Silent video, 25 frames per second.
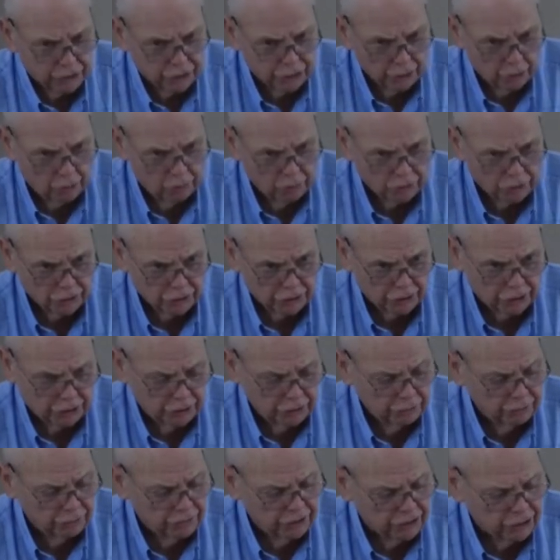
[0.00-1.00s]
chosen to
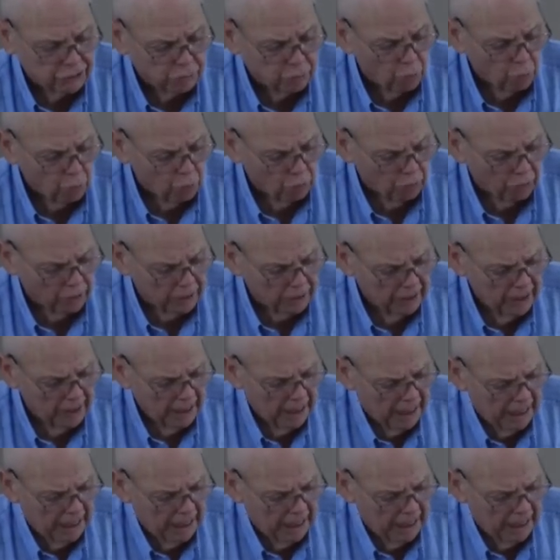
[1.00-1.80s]
do this work.